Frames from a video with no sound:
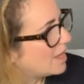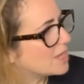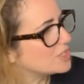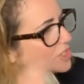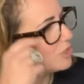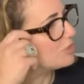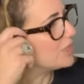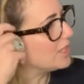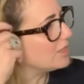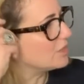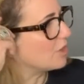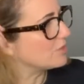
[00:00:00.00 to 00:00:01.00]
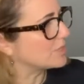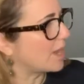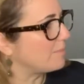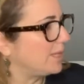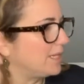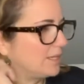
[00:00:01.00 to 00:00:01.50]
And do you think those, I
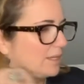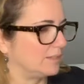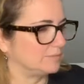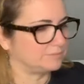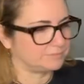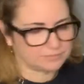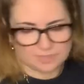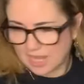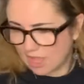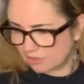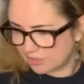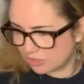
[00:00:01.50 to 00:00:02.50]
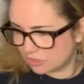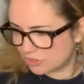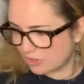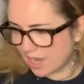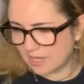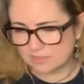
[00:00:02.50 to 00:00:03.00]
mean, now that you're
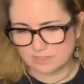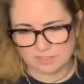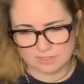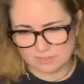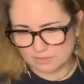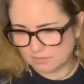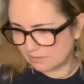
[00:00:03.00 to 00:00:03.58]
trying to